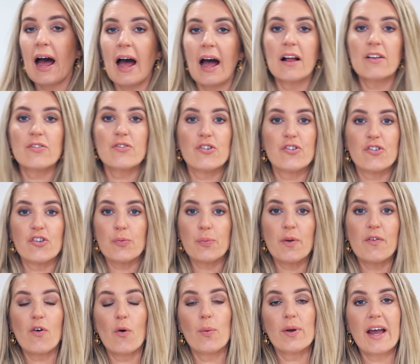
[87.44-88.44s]
And just
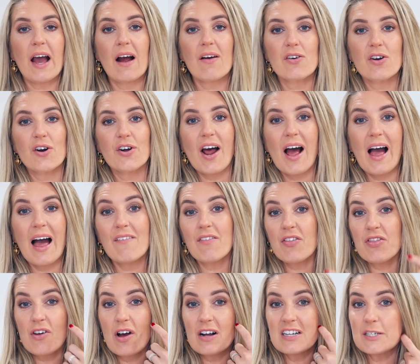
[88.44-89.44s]
before we carry on, I have a
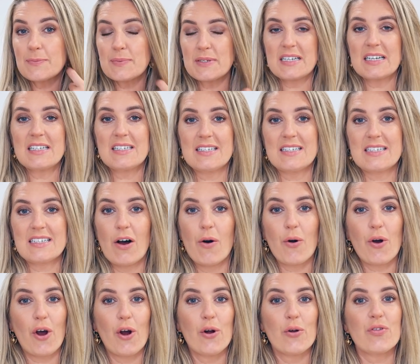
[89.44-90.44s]
30%
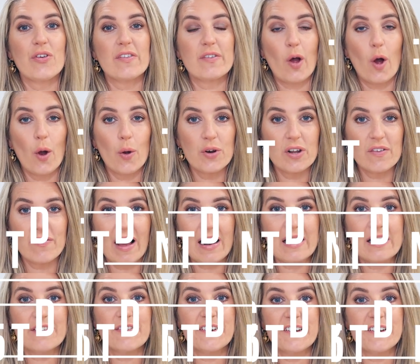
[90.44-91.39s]
discount code that's only valid